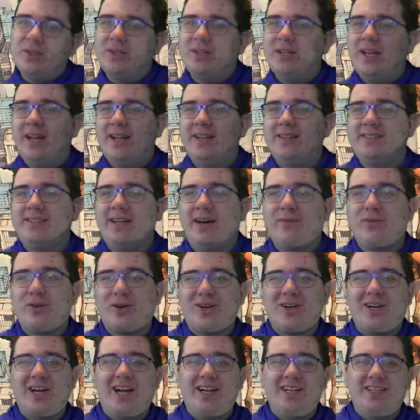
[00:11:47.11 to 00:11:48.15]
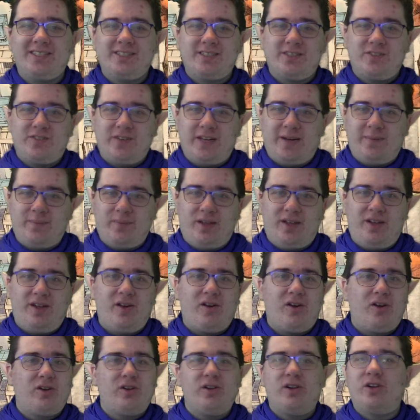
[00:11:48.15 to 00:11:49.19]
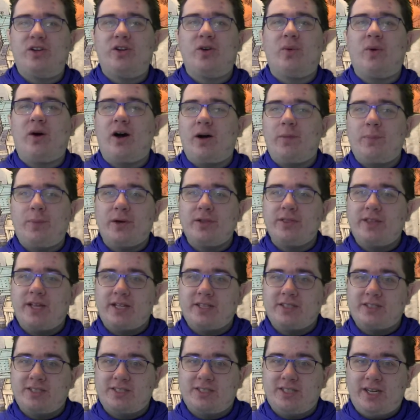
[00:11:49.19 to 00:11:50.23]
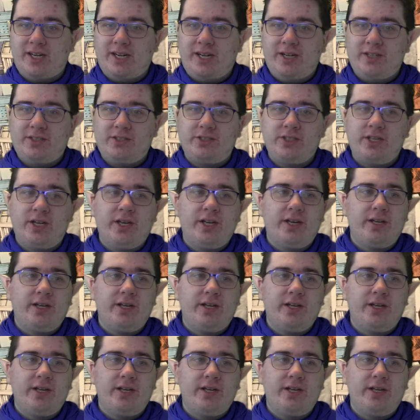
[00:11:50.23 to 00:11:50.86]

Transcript: Endeavor and his family are going to go up on that stage